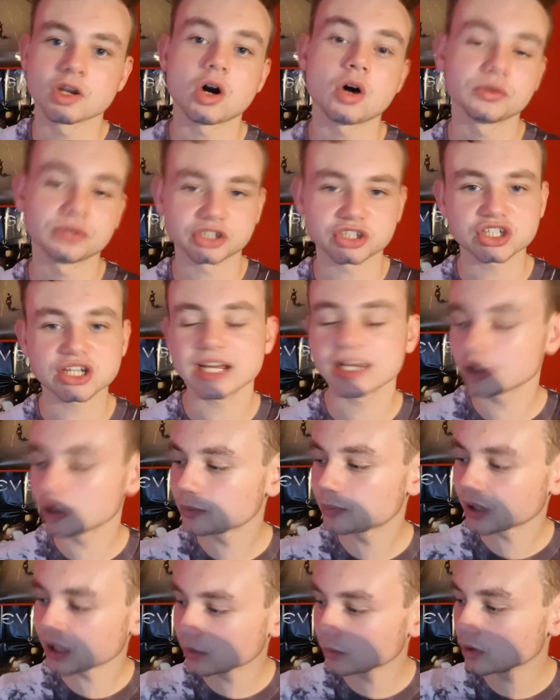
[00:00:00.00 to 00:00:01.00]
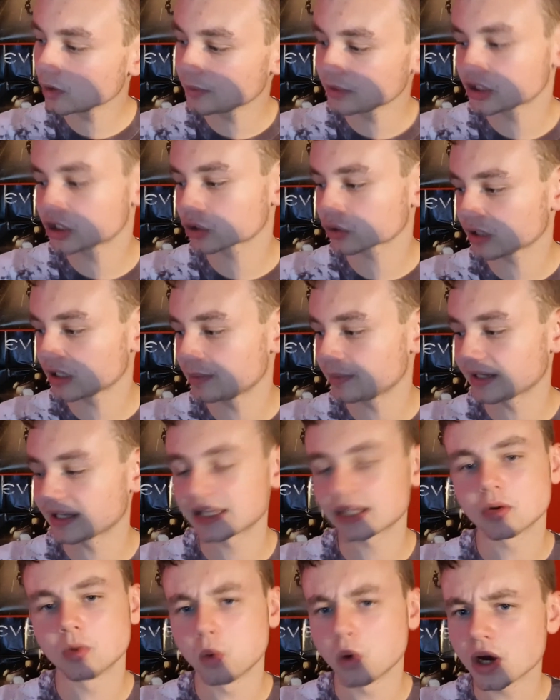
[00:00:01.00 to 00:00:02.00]
on the channel, but I will be streaming
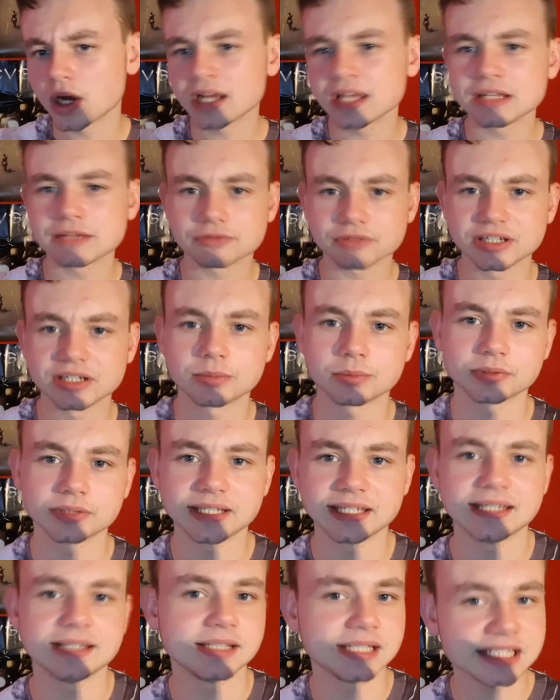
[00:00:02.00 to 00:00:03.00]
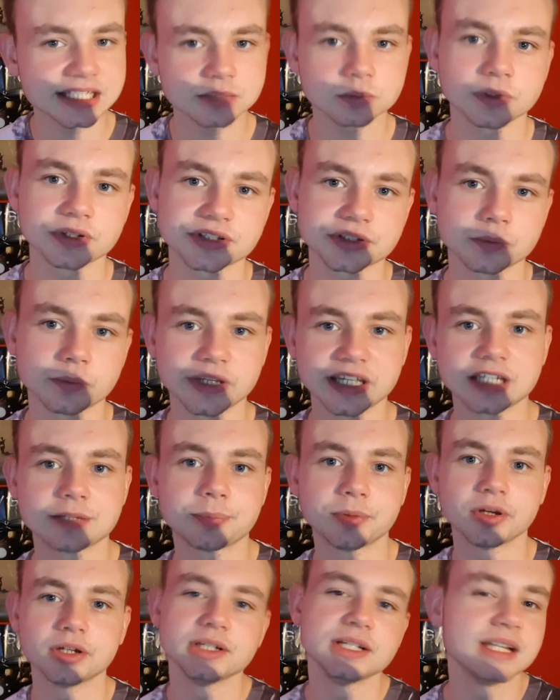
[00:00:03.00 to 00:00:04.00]
it quite frequently, at least once a week,
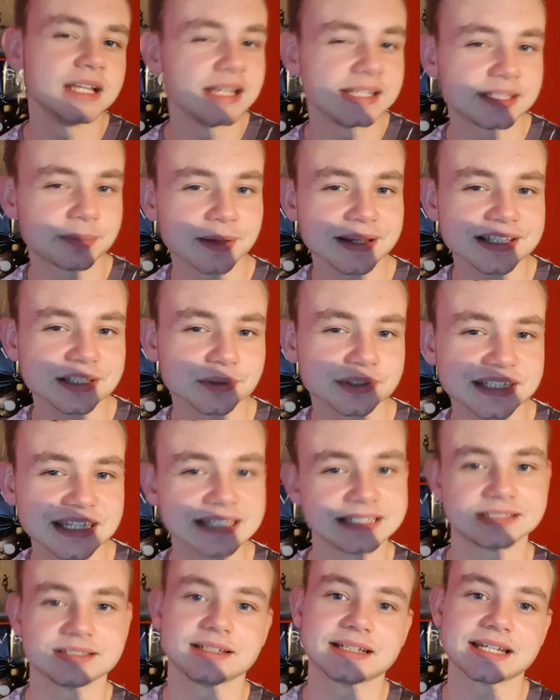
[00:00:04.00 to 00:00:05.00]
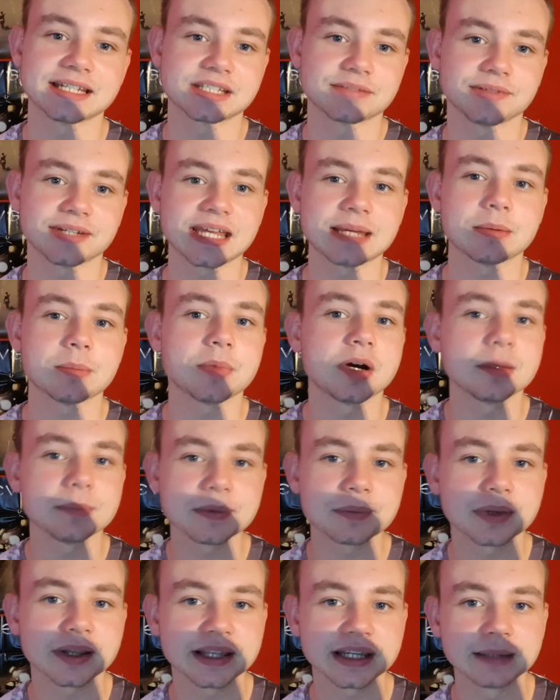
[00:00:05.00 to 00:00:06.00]
but it depends how addicted I get to the game. I might be
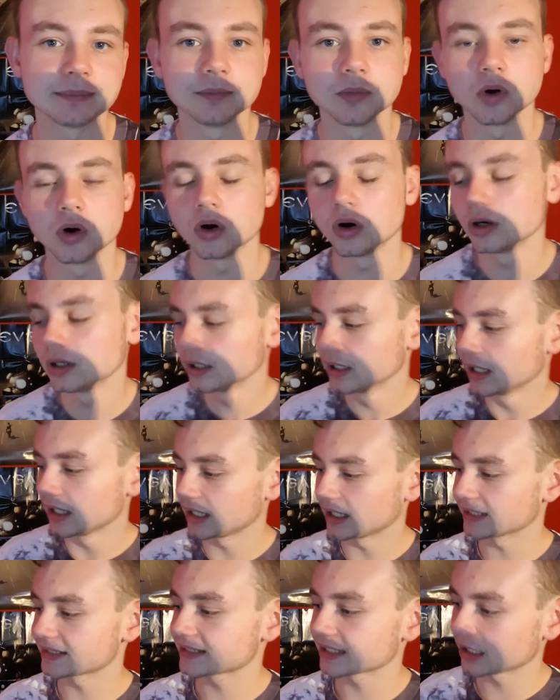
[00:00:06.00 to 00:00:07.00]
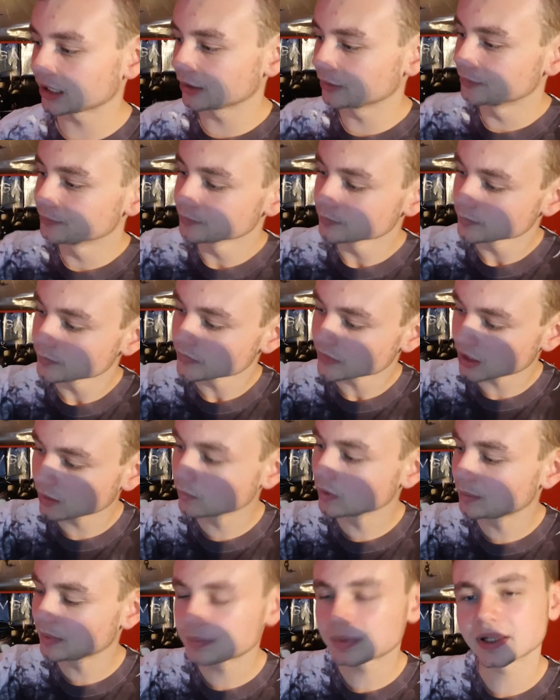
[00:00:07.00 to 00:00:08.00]
playing it more. Uh, so... I
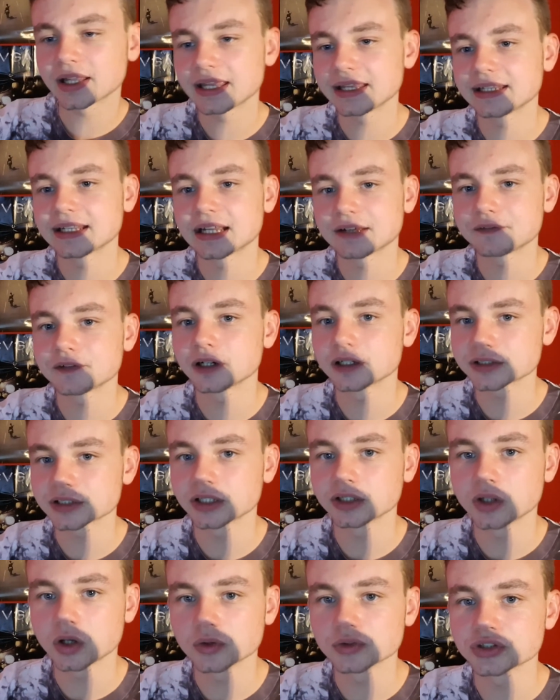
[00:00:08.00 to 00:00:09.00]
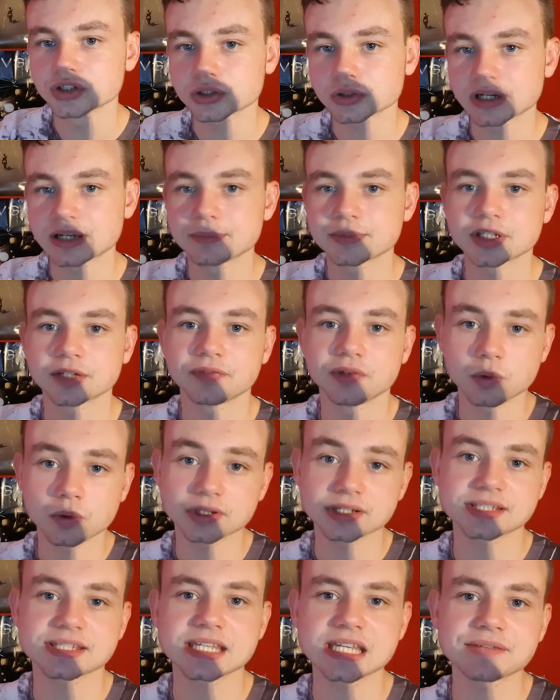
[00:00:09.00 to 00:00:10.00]
will be playing that Fatchan on stream, so if you
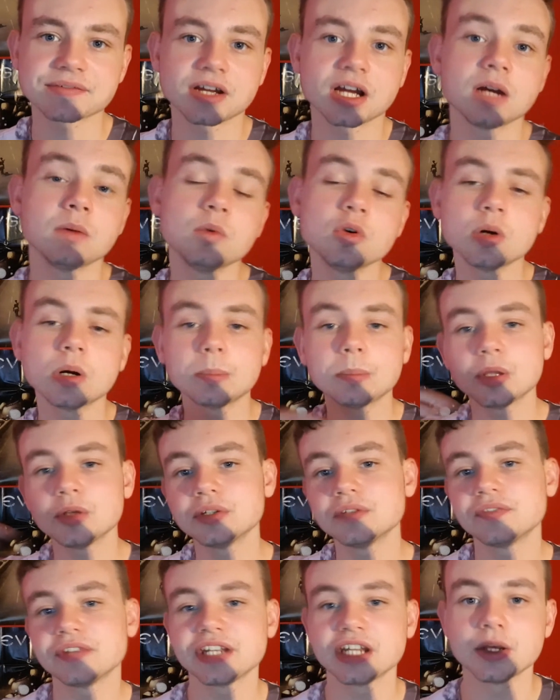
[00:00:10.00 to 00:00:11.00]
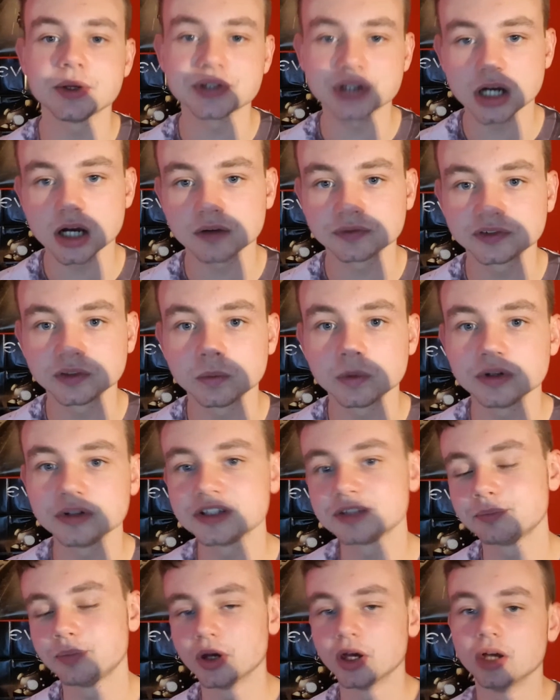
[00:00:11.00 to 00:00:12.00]
want to see that, I will upload the videos
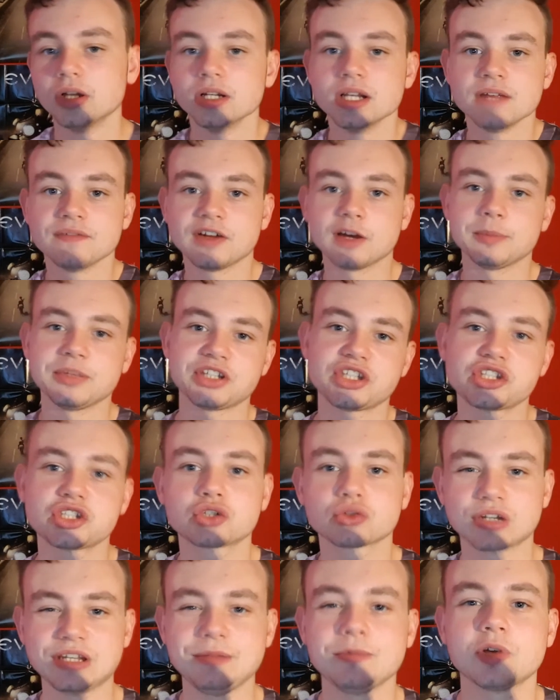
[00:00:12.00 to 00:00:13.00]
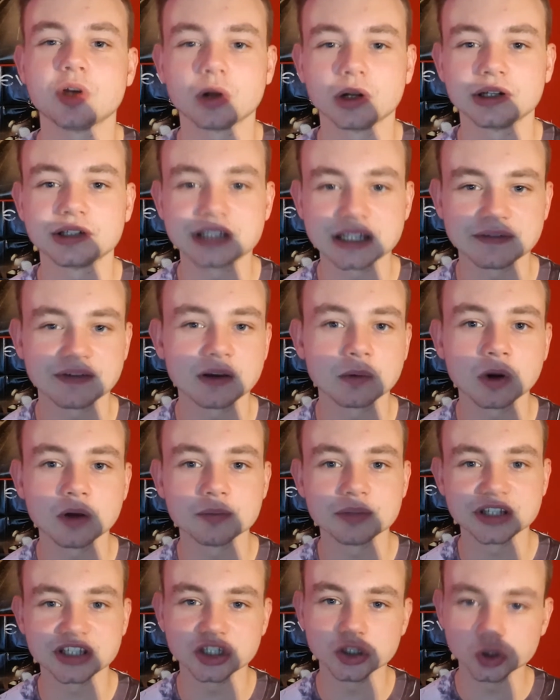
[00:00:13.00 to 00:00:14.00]
afterwards, but they'll be stream quality, they
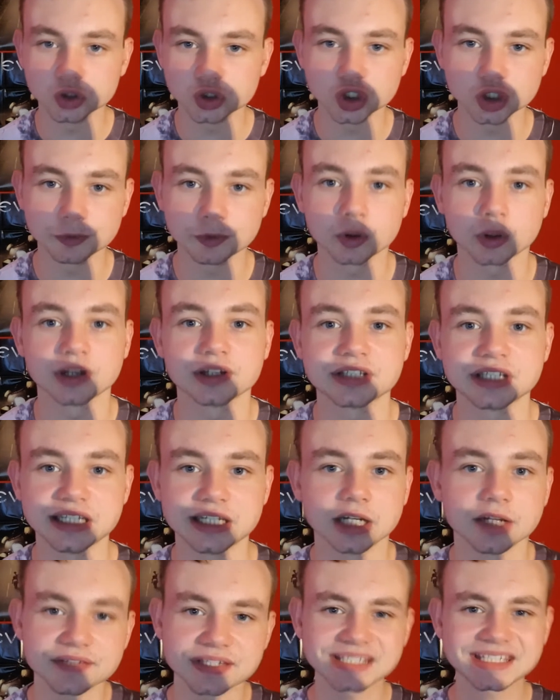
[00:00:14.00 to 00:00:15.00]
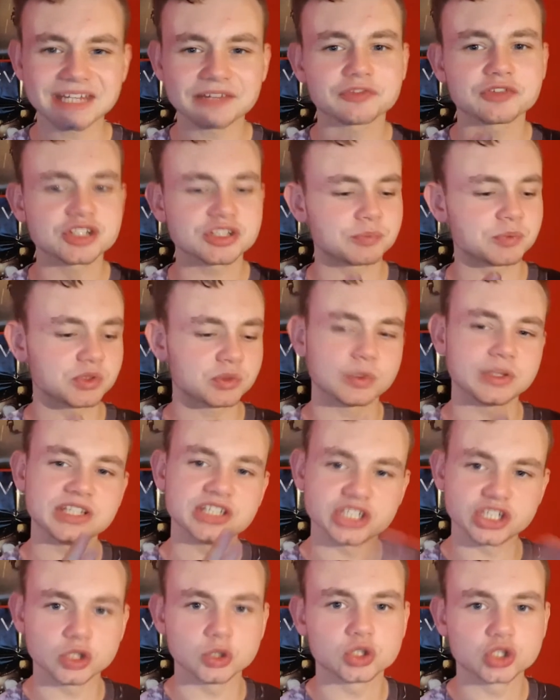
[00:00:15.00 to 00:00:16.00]
won't be YouTube quality. You know, there's a difference
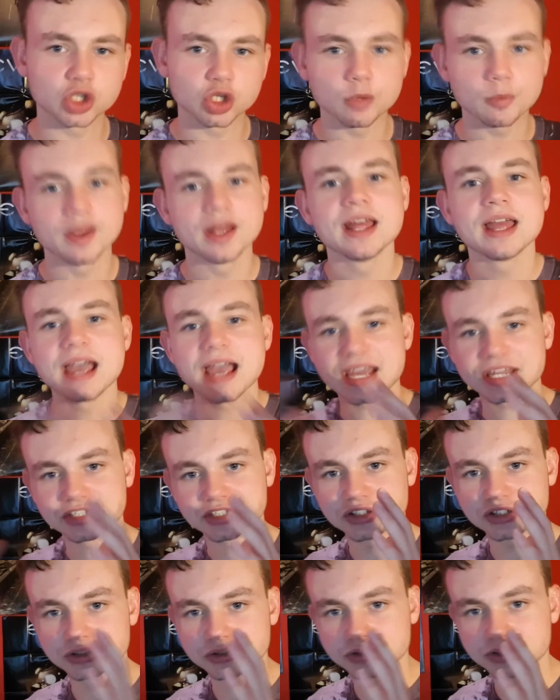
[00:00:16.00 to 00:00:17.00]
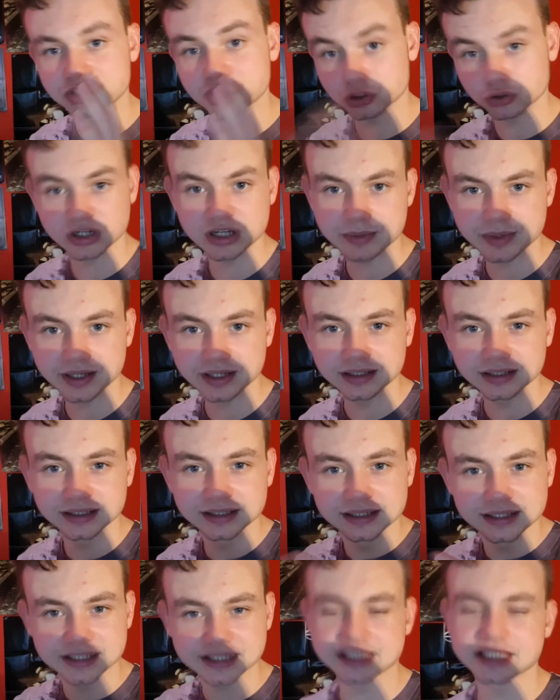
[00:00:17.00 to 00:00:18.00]
between YouTube and streaming,
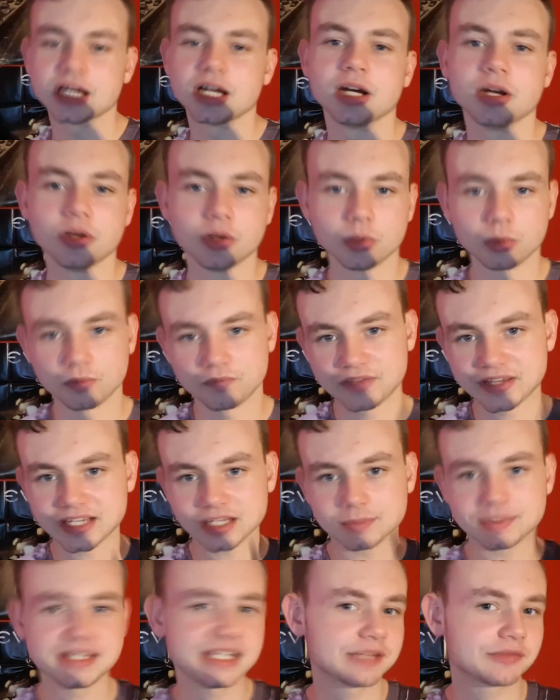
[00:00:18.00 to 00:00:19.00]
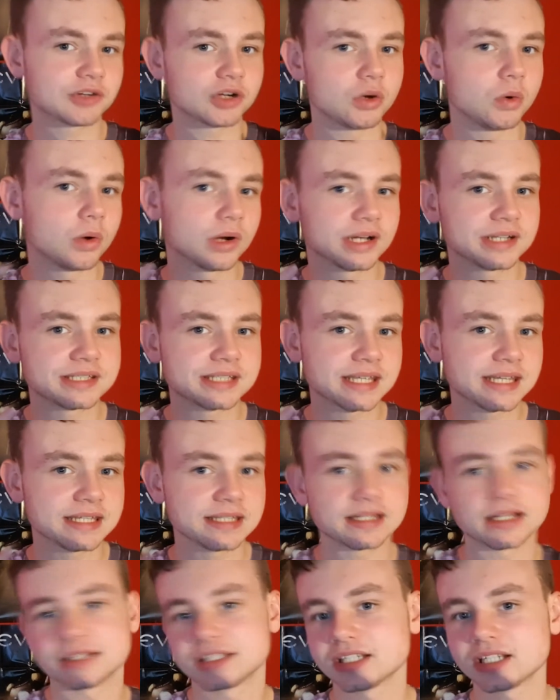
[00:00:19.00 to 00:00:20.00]
so they're going to be different
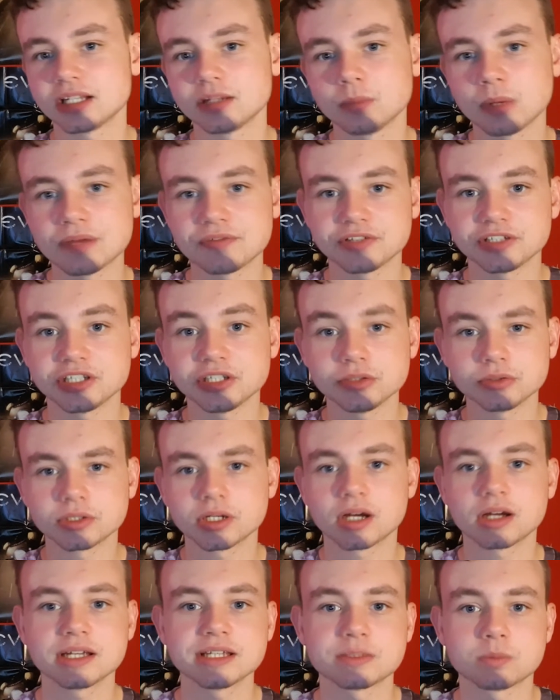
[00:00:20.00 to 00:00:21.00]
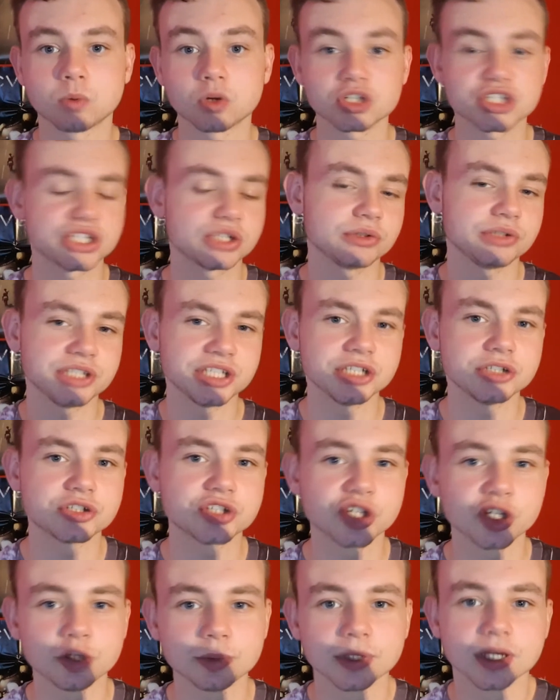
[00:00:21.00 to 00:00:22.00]
quality. I don't know whether you guys watching on
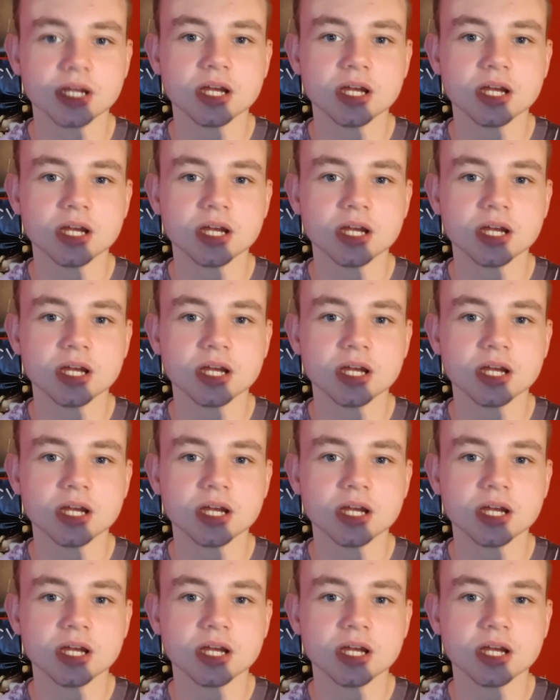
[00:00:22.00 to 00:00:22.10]
YouTube